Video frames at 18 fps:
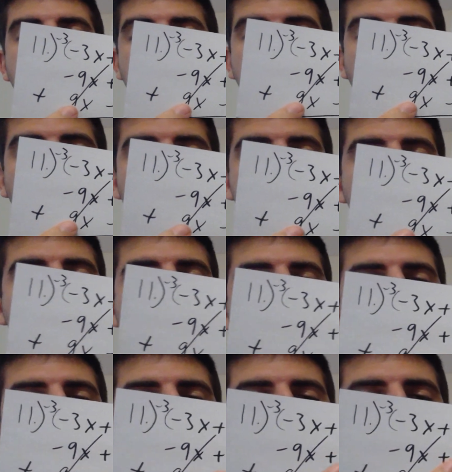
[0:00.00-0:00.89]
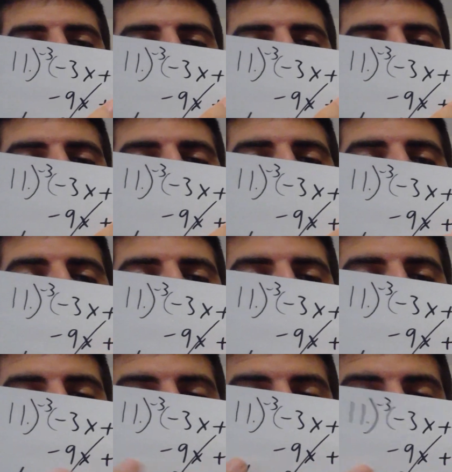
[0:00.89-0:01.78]
they cancel.
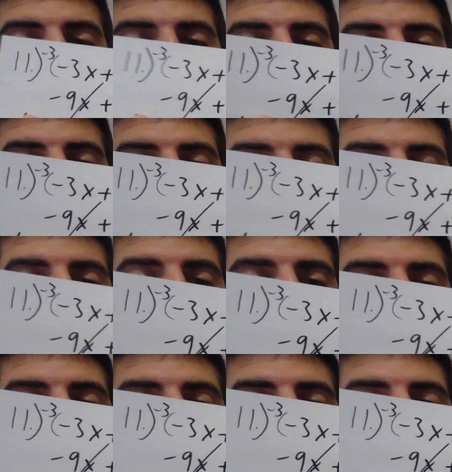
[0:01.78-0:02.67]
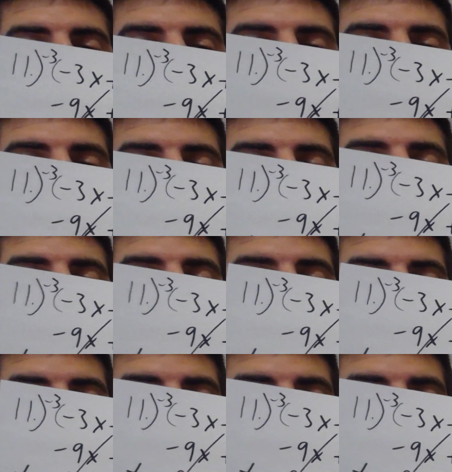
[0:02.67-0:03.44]
5 plus negative 21 is